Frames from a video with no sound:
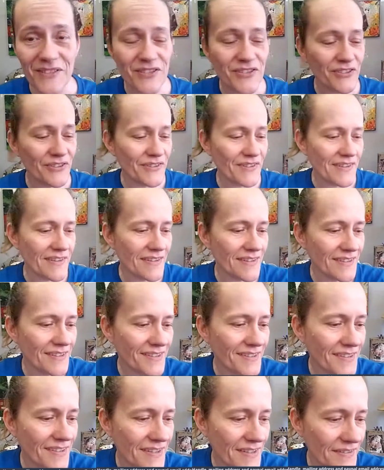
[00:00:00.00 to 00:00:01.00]
going to show you
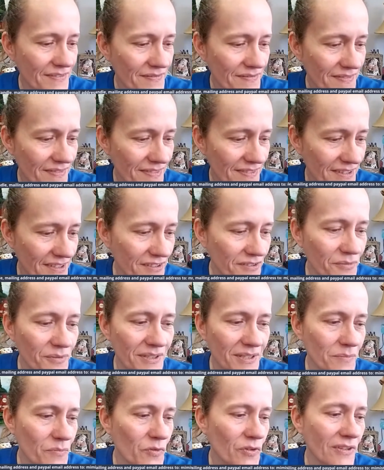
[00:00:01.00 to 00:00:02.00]
this. This
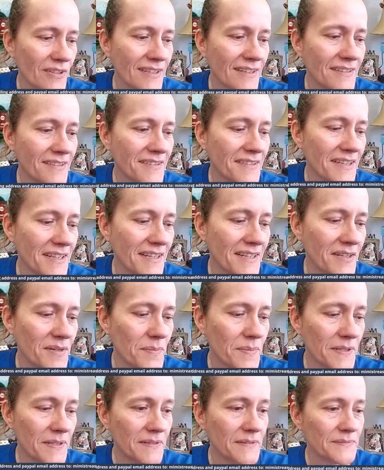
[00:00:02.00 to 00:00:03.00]
one I'm really excited
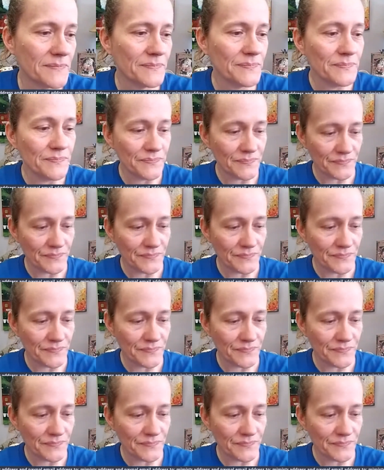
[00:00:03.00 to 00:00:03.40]
about.